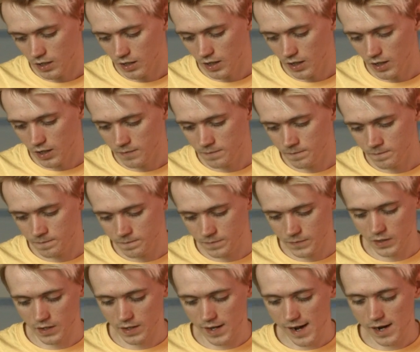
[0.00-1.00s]

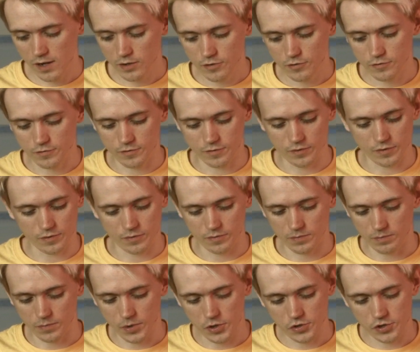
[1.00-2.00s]
Out of
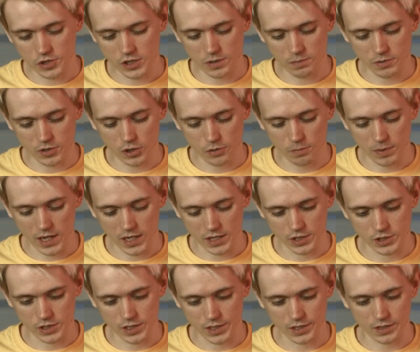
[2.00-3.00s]
most GPU
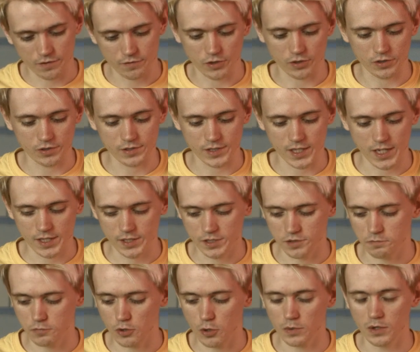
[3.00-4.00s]
packaging, I've got to say this
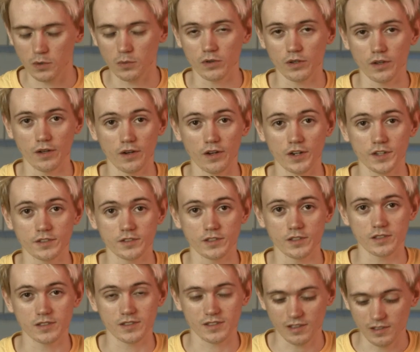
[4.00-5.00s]
is probably one of the
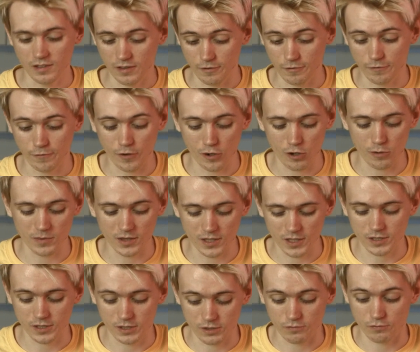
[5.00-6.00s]
nicest. The foam in
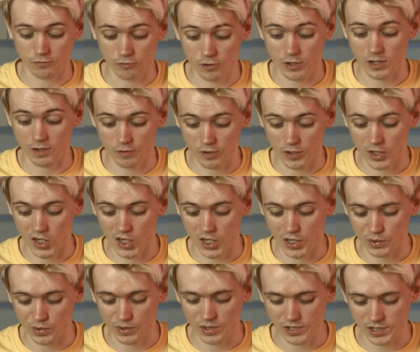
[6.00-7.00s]
this is really, really high
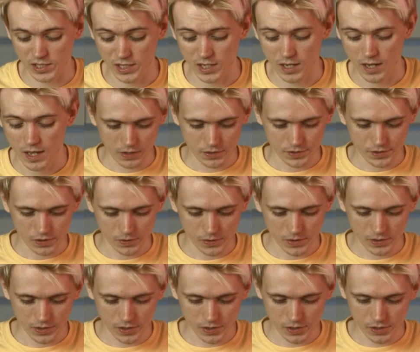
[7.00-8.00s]
quality. So
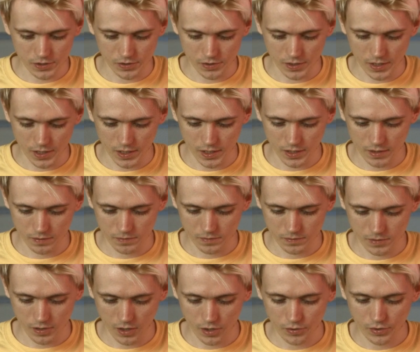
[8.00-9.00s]
in this you
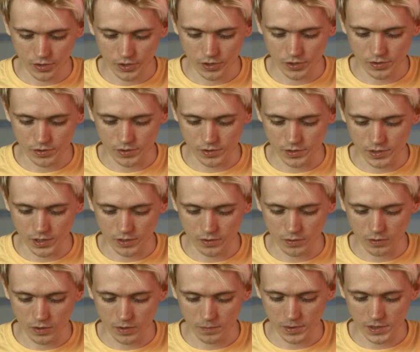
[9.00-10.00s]
only use a
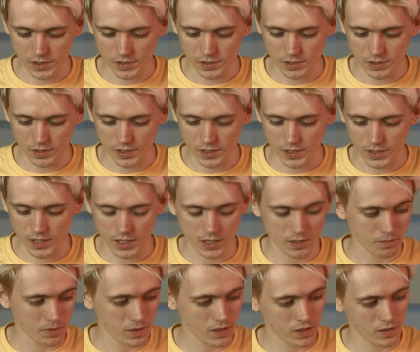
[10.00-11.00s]
single
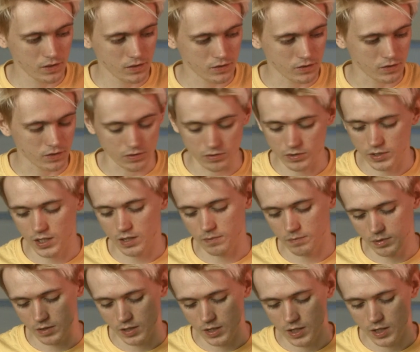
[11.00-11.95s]
PCIe 8-pin, so yep,